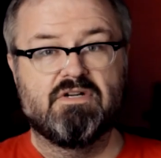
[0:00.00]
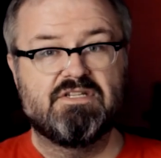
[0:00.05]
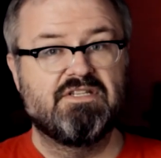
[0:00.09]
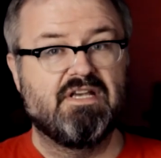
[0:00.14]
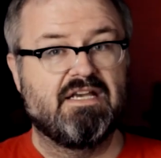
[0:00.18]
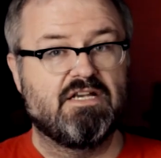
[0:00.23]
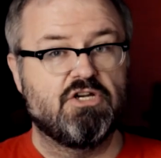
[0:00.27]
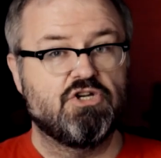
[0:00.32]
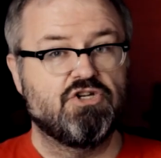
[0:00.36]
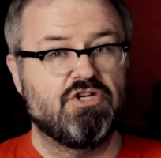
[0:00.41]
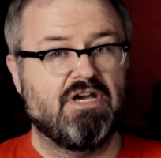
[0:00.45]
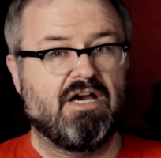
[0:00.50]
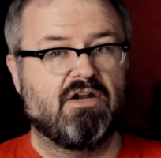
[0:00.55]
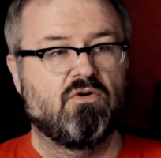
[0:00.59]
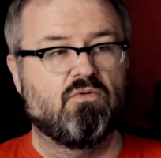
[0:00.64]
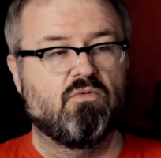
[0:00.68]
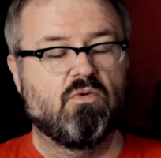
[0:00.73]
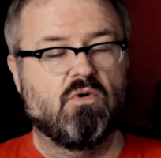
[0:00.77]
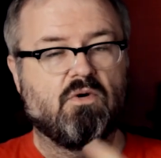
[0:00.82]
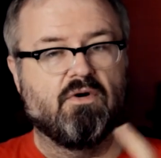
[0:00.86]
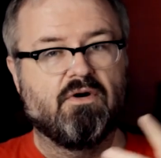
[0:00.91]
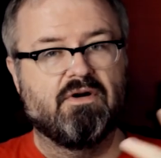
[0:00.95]
say, Shadow
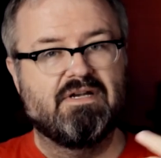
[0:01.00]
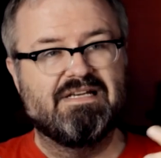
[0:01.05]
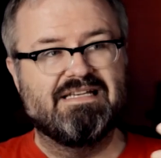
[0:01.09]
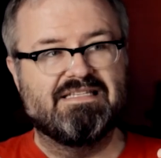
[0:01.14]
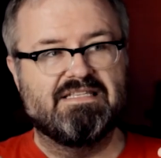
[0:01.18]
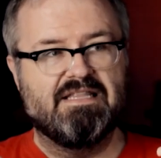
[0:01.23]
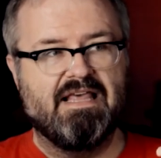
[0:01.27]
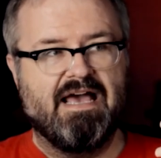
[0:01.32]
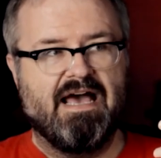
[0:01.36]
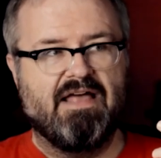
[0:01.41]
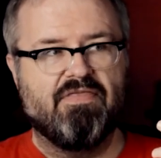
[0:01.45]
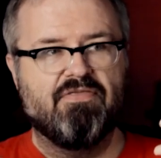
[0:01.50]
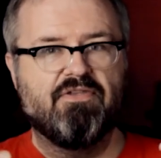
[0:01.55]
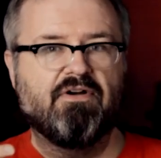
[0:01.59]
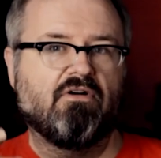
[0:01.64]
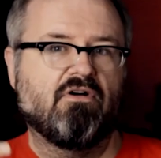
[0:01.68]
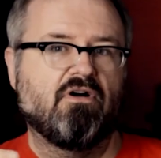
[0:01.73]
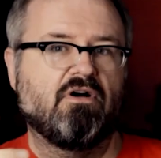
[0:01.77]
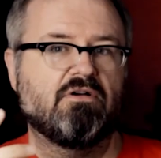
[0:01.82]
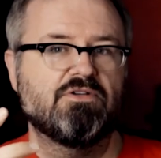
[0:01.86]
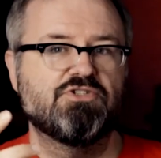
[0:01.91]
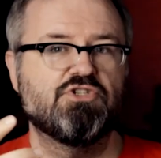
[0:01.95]
War is that there
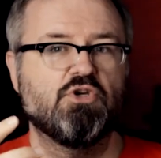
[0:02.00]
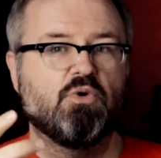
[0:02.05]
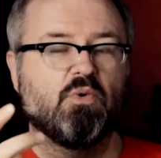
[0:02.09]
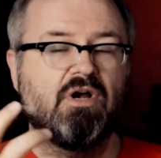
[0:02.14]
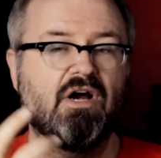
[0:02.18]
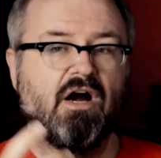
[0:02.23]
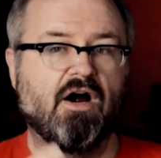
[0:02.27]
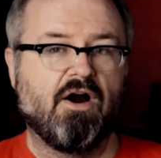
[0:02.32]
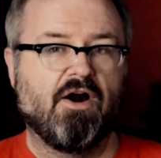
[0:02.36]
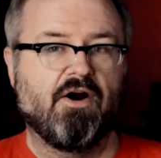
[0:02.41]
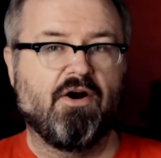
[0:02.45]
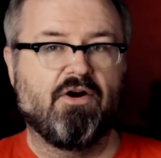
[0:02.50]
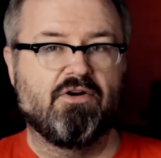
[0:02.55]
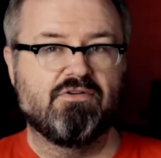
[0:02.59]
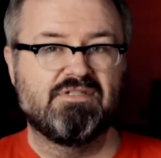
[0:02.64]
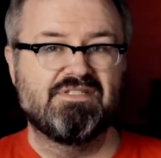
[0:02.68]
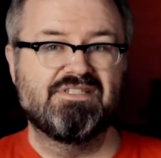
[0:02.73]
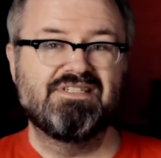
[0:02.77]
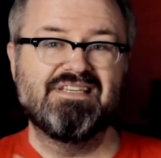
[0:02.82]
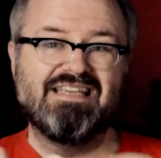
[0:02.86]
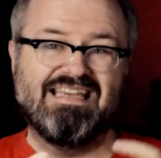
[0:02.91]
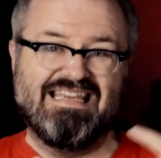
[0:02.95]
are also
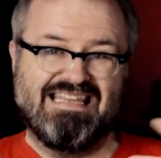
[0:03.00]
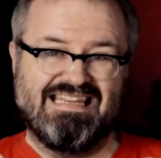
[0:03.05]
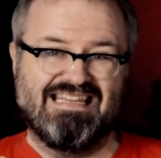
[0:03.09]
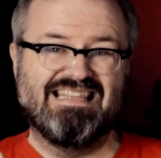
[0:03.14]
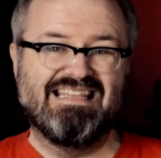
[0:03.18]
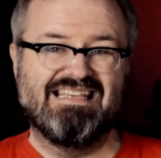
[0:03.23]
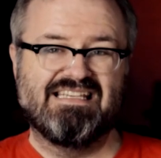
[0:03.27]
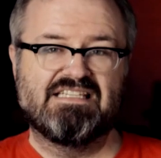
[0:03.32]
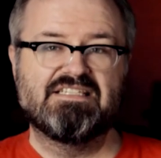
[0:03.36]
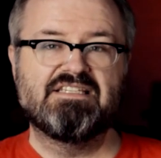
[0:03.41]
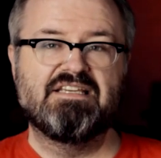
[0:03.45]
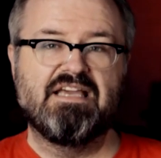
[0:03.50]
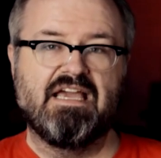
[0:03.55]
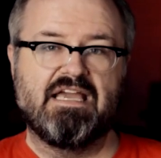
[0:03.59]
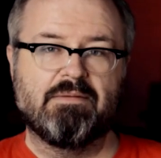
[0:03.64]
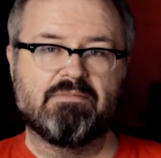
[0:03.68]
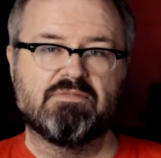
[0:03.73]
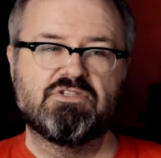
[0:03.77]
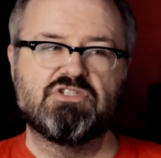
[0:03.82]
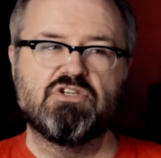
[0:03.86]
cards in this game.